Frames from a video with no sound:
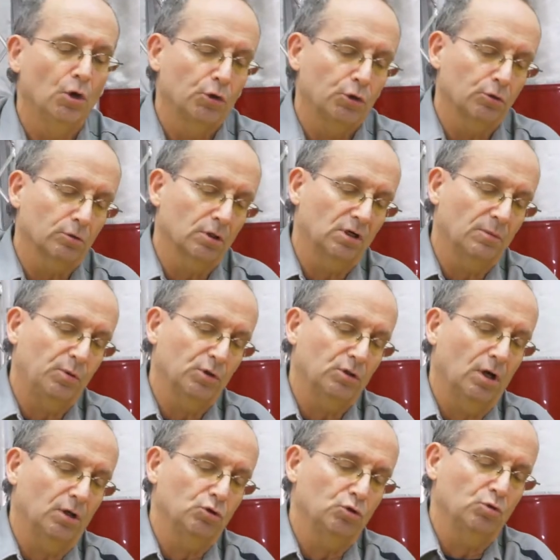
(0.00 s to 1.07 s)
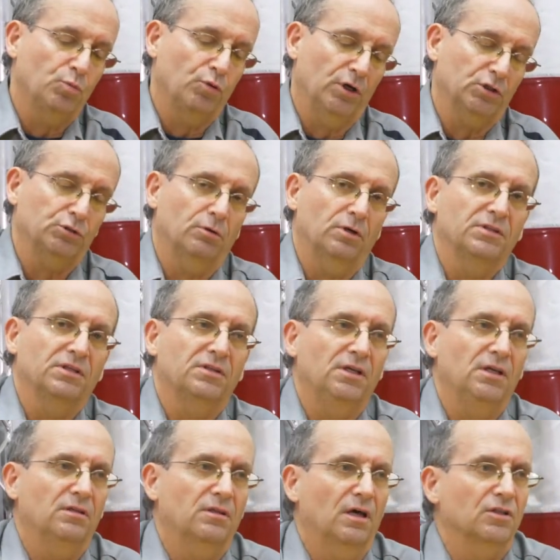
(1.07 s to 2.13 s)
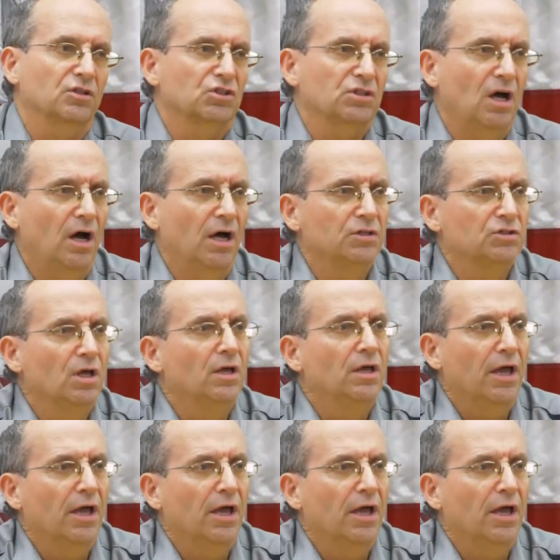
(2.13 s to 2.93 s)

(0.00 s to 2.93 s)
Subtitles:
you're going to put undue pressure on the teeth on the sides